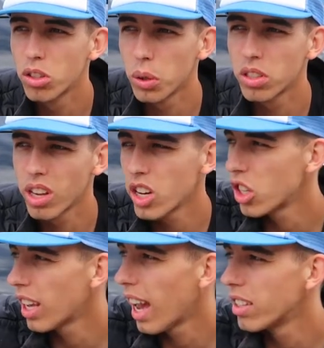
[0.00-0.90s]
So
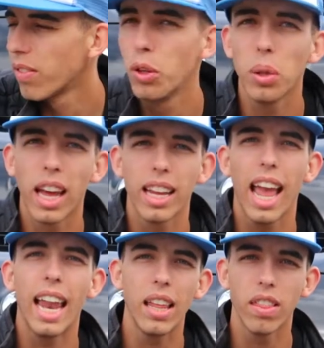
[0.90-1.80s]
essentially, guys, if you like
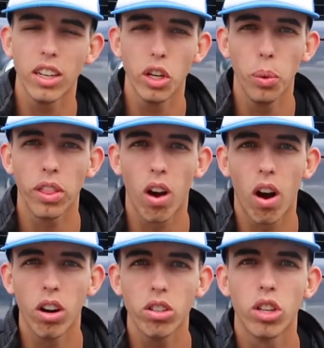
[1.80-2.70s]
anything to do with
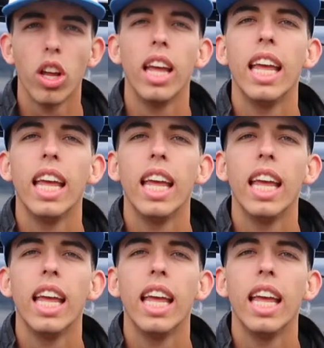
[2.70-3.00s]
cars,